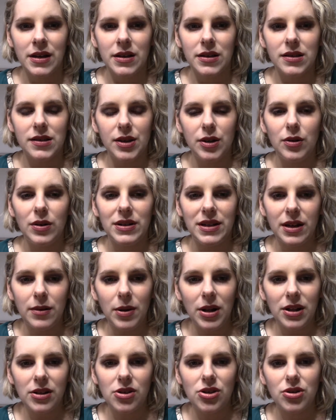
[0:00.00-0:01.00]
So nail
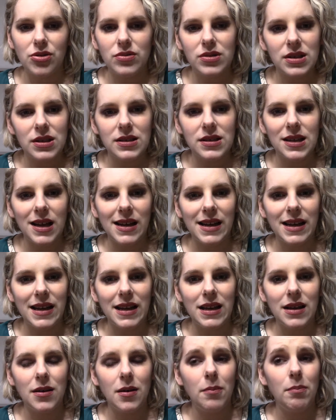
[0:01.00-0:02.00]
polish uses
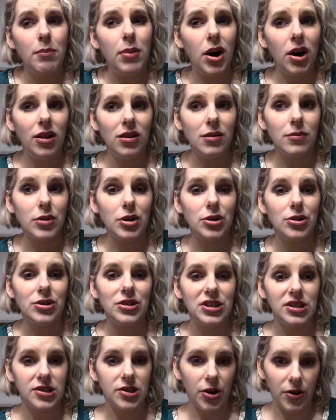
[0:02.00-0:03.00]
a polymer
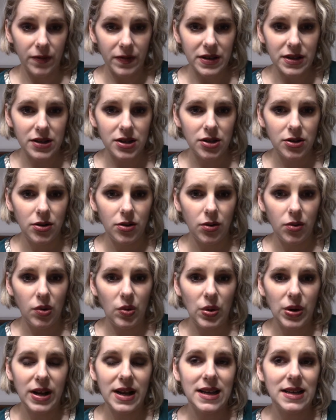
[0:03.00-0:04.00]
dissolvent
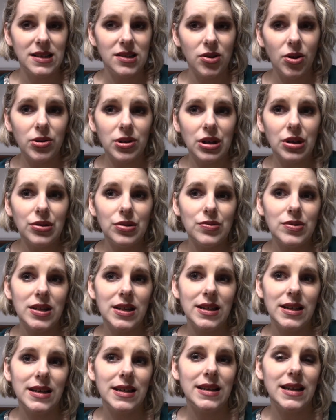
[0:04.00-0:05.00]
or a
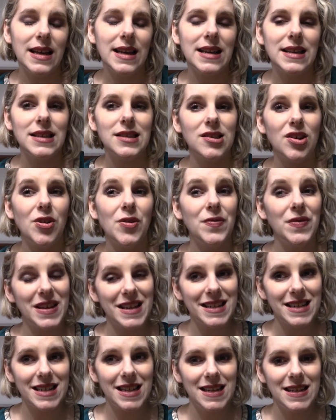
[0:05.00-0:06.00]
solute in a
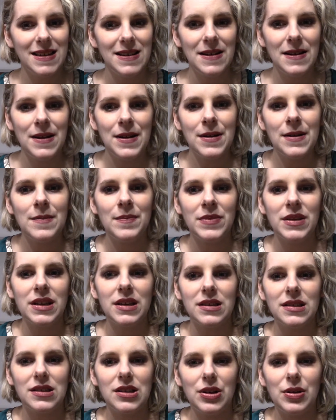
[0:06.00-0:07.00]
solvent.
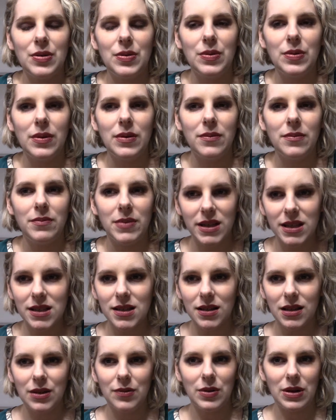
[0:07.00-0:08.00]
So
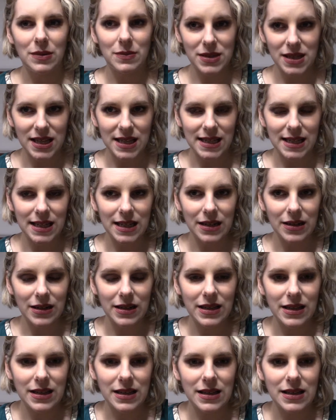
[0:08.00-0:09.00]
basically what I'm saying here
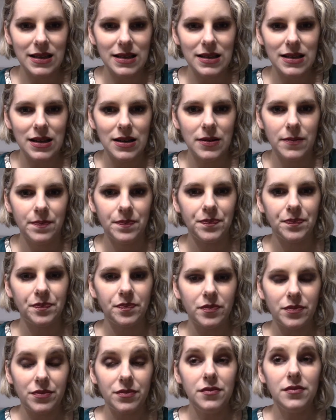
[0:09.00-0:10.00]
is
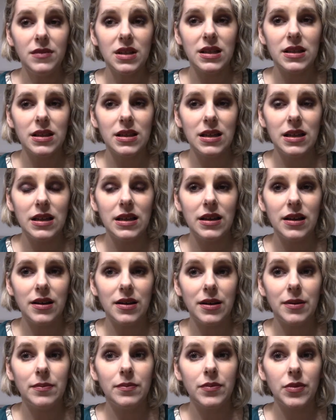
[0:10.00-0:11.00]
The
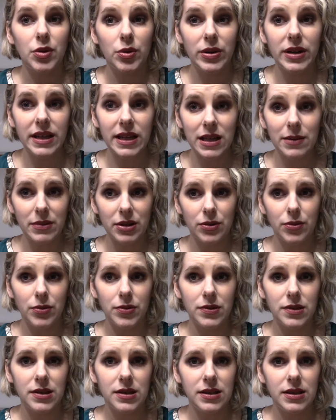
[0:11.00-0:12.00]
three
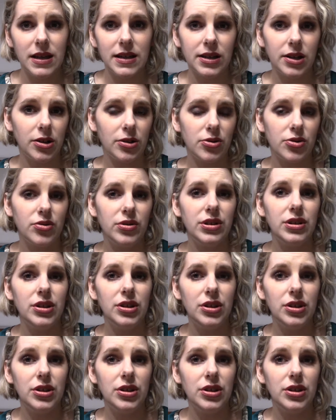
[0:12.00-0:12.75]
chemicals that Color Street